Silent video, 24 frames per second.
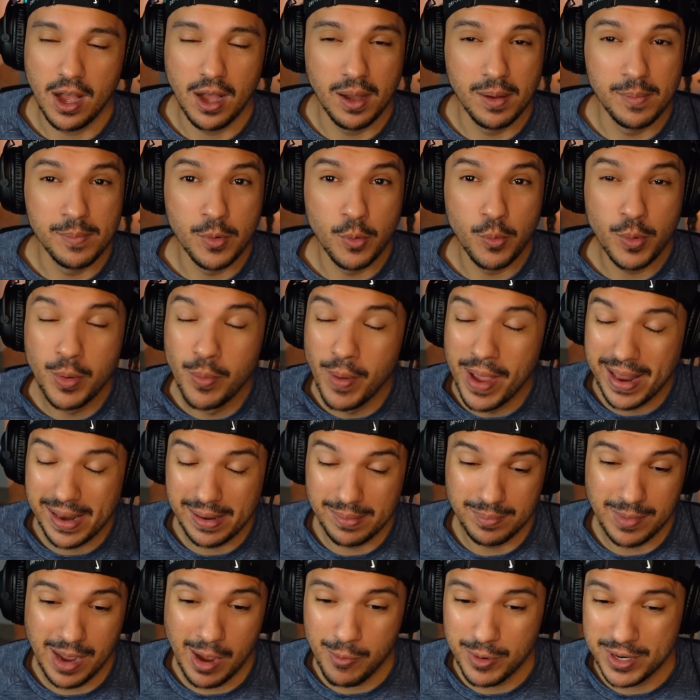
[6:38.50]
We went,
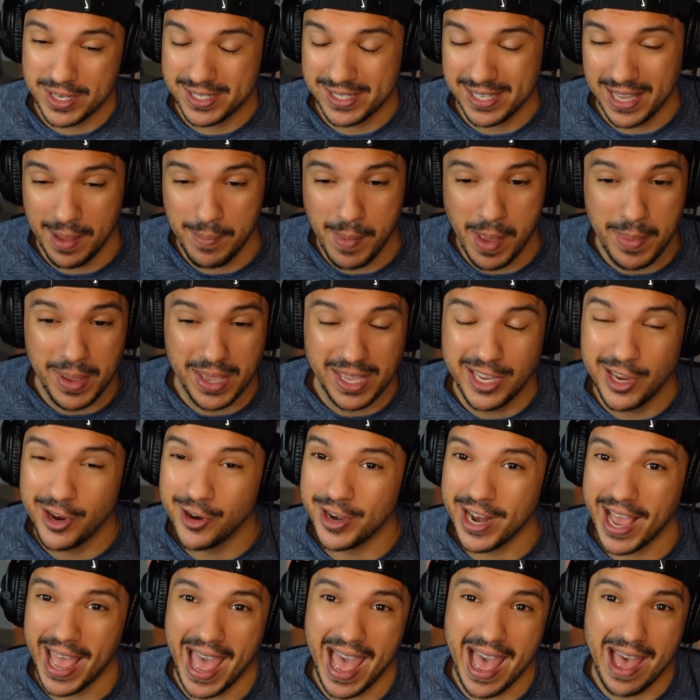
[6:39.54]
I want to say maybe a year and
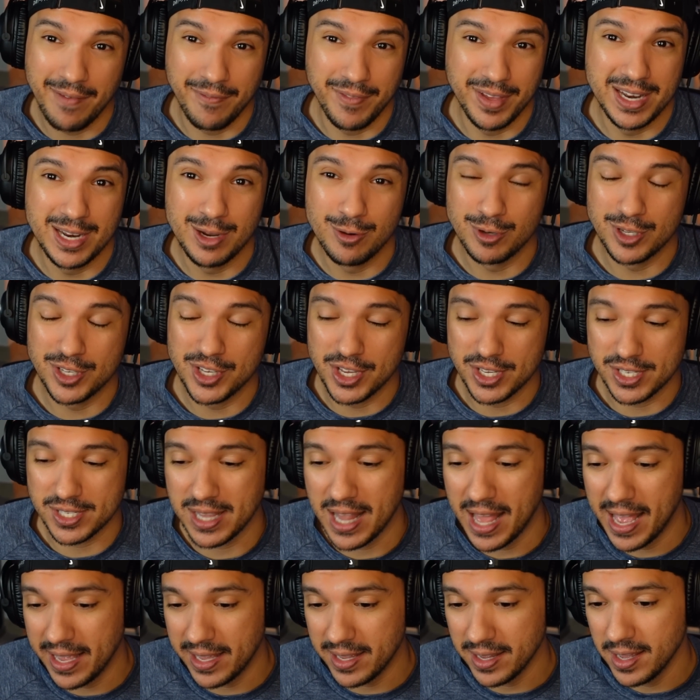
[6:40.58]
a half, and it was just
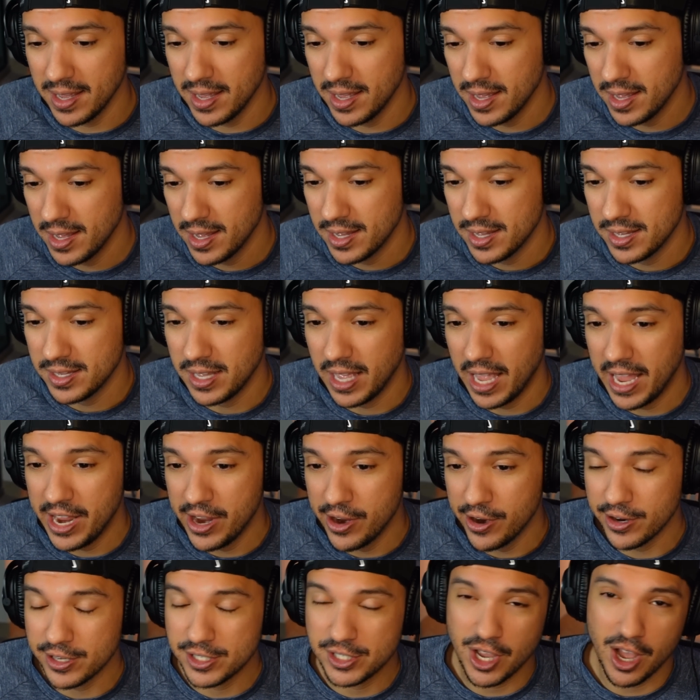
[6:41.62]
like
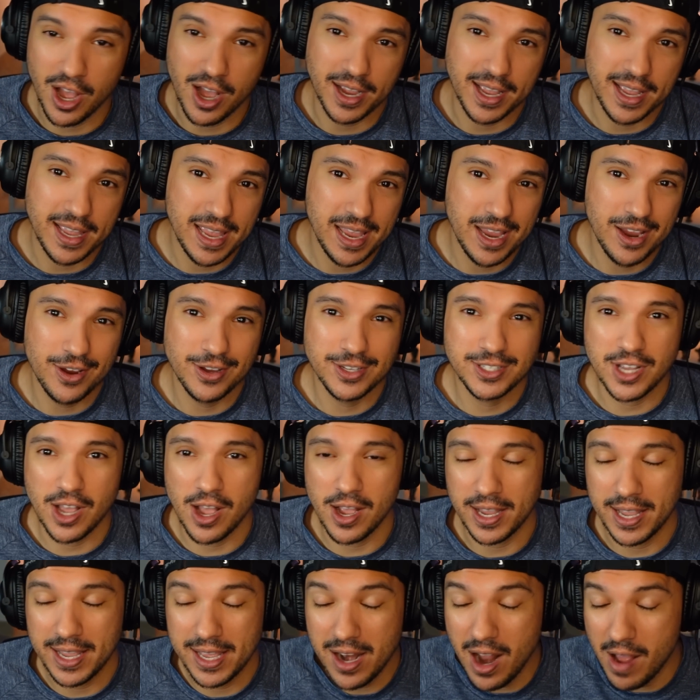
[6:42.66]
here talking,
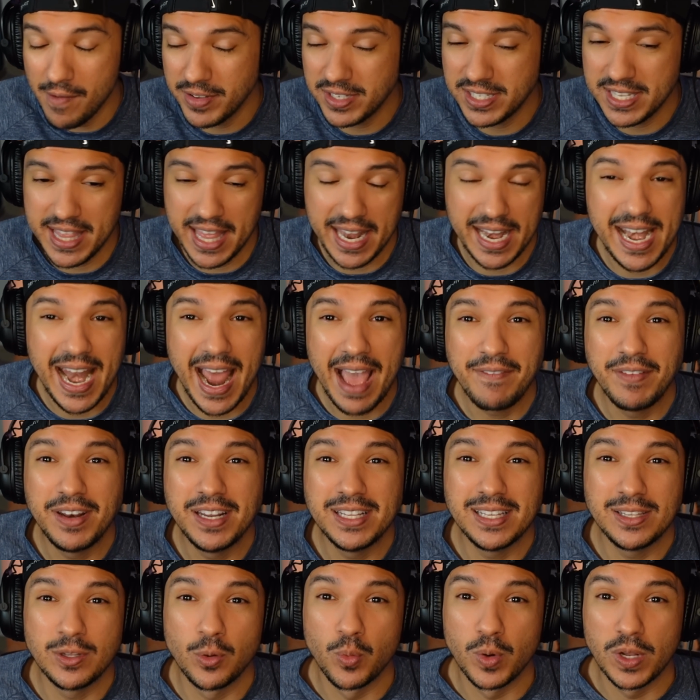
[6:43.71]
and obviously they didn't have
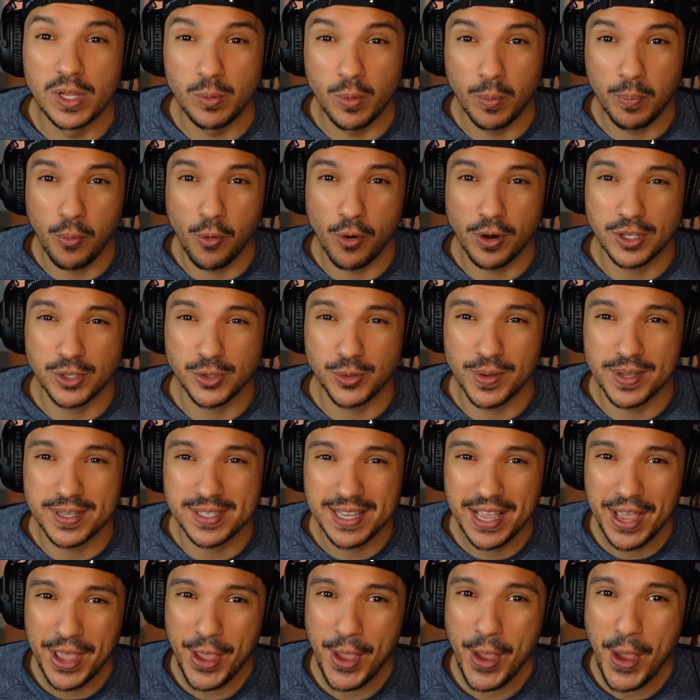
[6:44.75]
anything to really report to us.
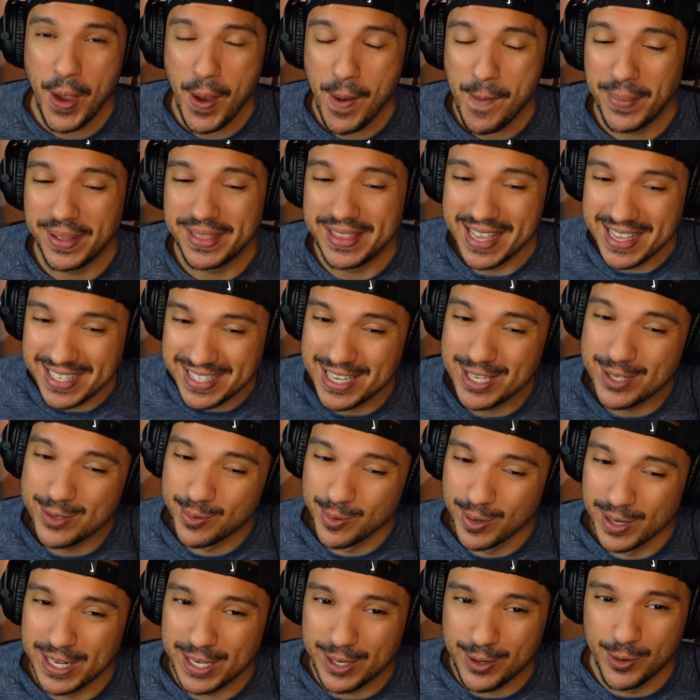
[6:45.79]
But this is
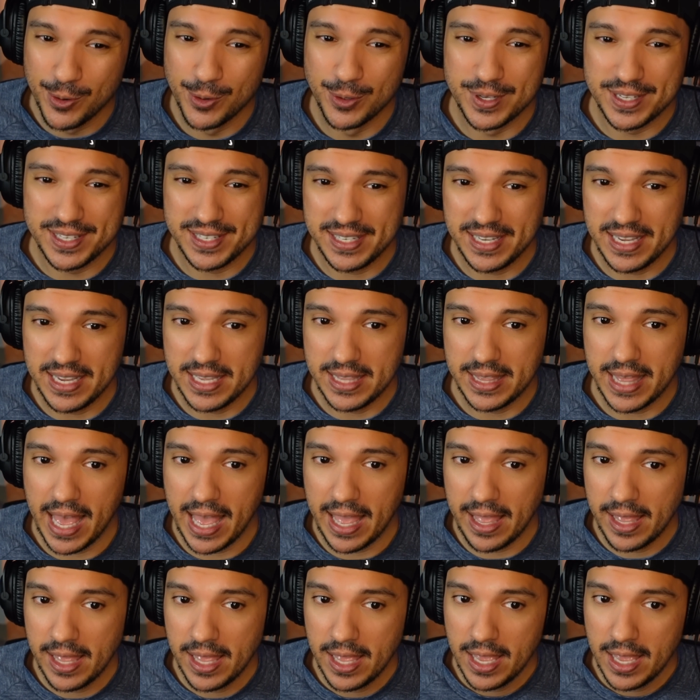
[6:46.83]
really cool to see that